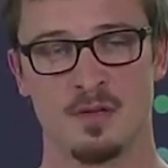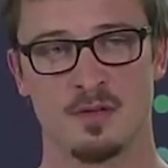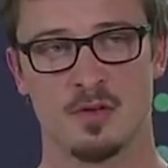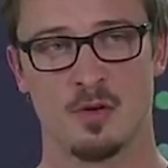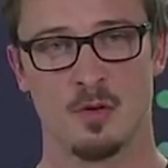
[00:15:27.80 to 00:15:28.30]

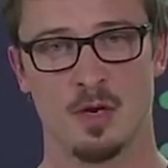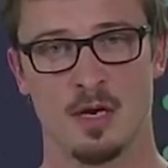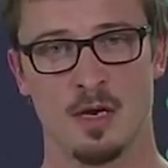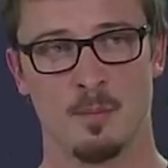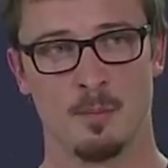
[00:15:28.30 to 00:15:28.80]
So
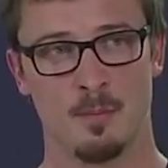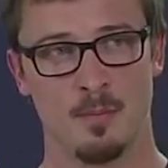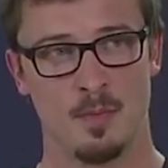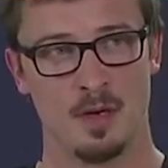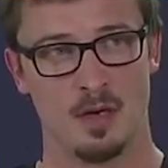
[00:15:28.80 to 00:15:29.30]

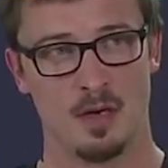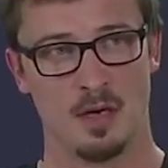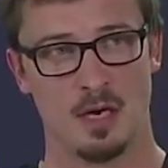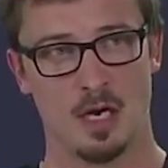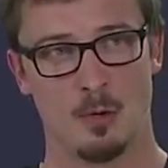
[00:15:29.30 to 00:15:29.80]

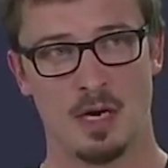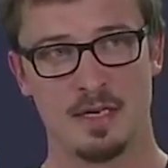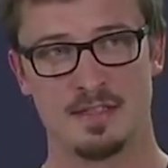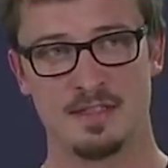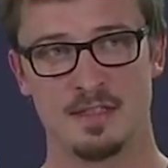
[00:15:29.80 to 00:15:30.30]
our
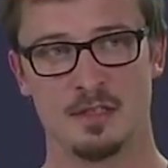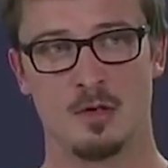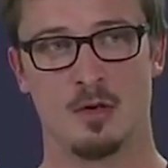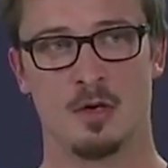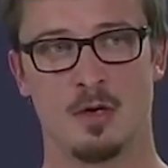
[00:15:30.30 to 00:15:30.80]
idea,
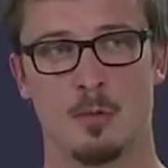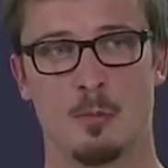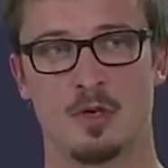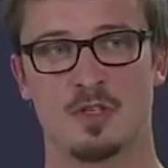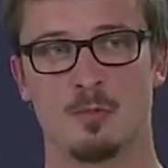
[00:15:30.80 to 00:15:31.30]
or
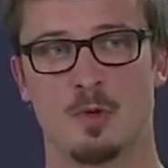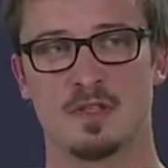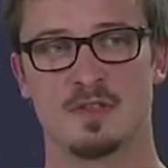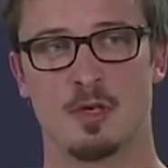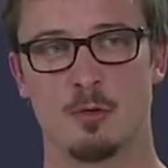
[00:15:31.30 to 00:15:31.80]

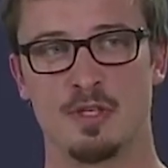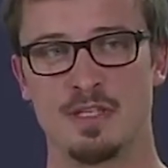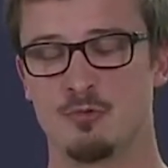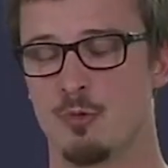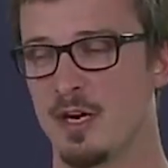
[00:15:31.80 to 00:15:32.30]
what is
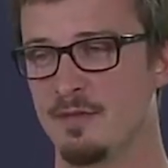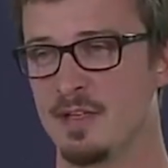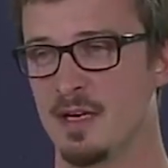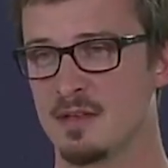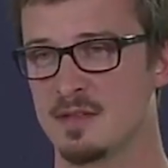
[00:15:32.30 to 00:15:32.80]
currently
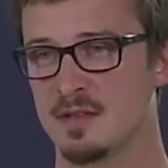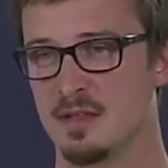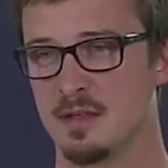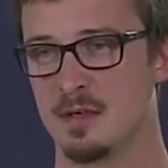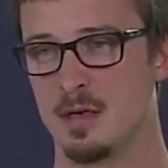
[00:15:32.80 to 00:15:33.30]
driving us
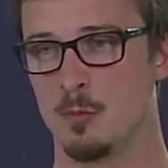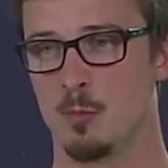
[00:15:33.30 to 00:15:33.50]
in